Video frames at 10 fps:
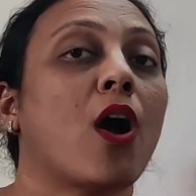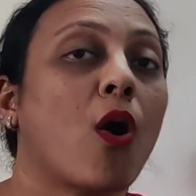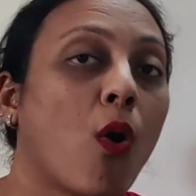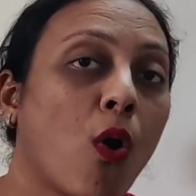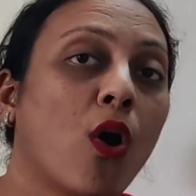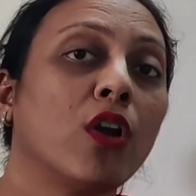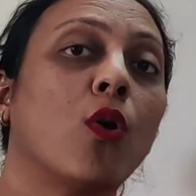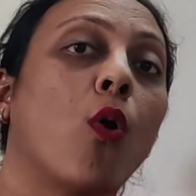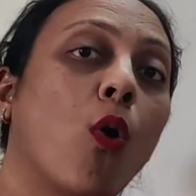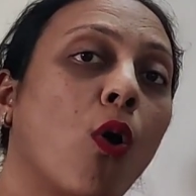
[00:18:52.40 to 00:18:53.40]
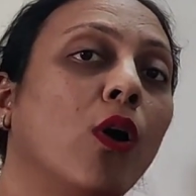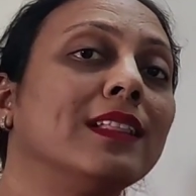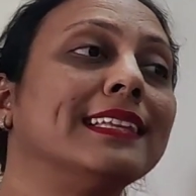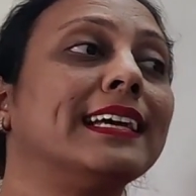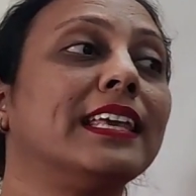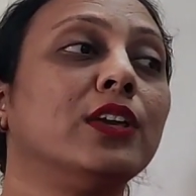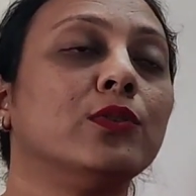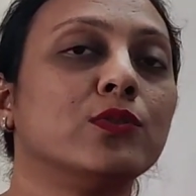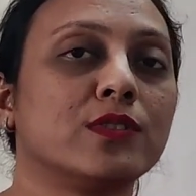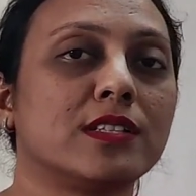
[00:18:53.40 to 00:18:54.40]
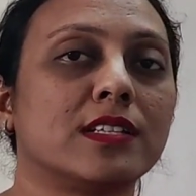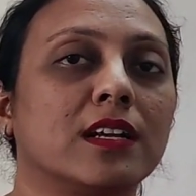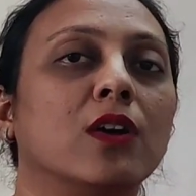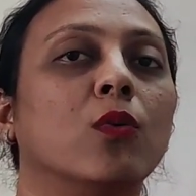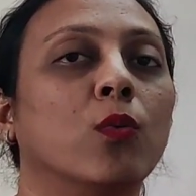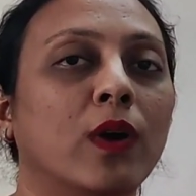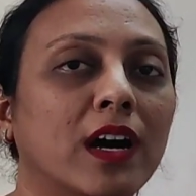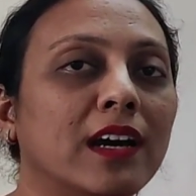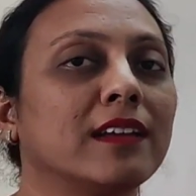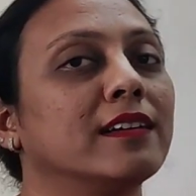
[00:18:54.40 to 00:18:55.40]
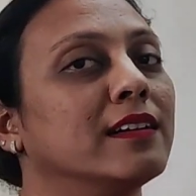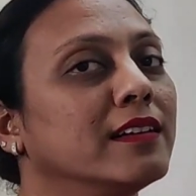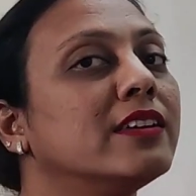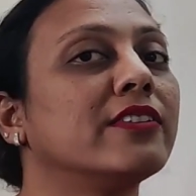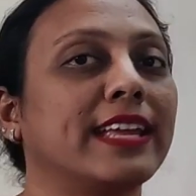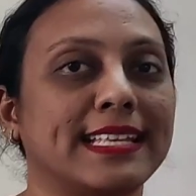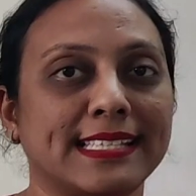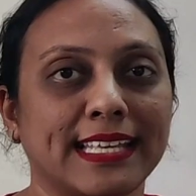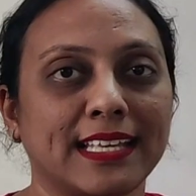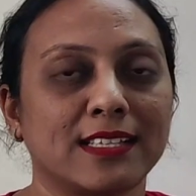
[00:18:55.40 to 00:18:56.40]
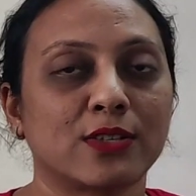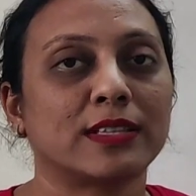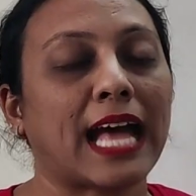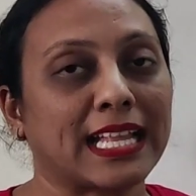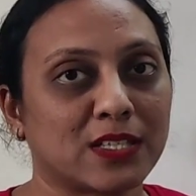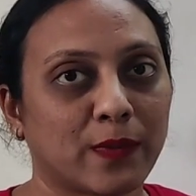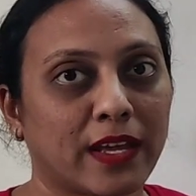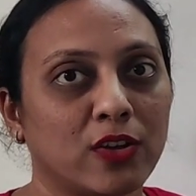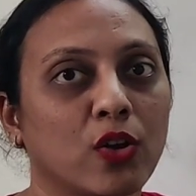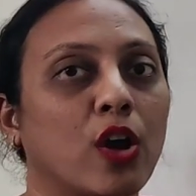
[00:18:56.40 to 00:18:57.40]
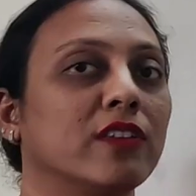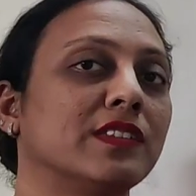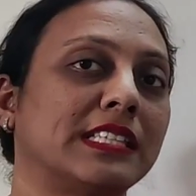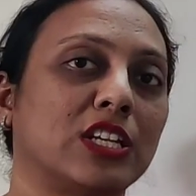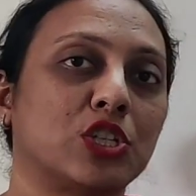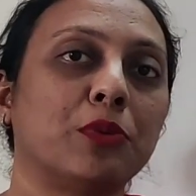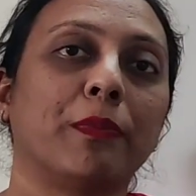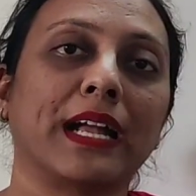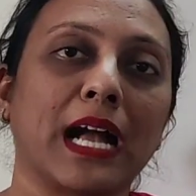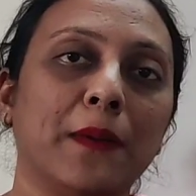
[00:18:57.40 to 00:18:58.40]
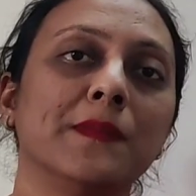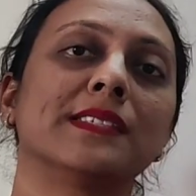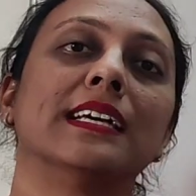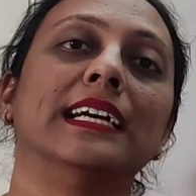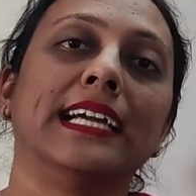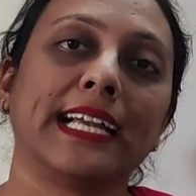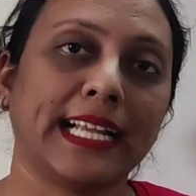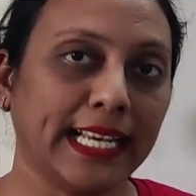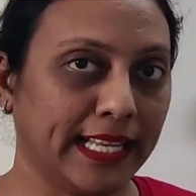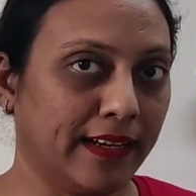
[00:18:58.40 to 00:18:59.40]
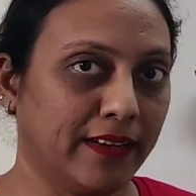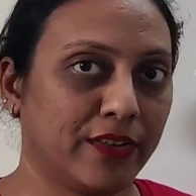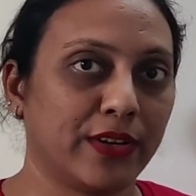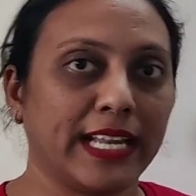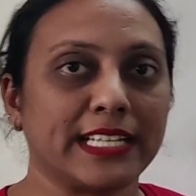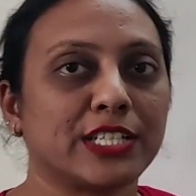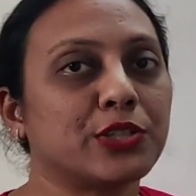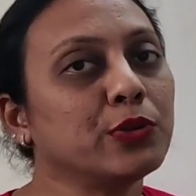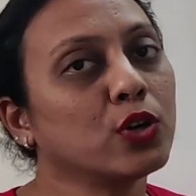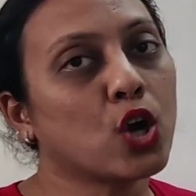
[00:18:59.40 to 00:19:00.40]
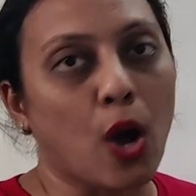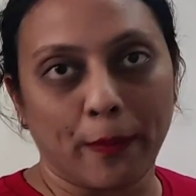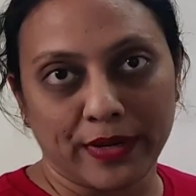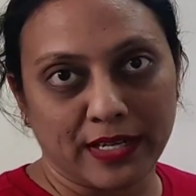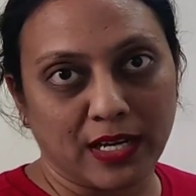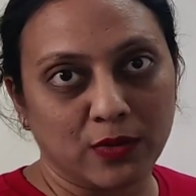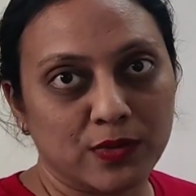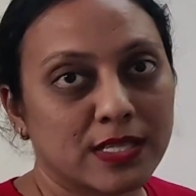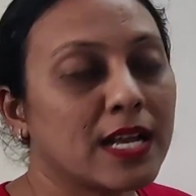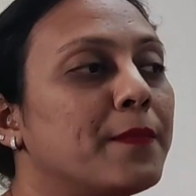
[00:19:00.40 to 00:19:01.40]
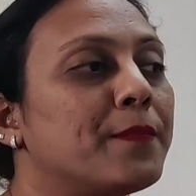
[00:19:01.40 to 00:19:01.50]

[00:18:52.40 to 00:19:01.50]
or all the ewes were grazing. So that's where your conversation becomes clear related to common nouns.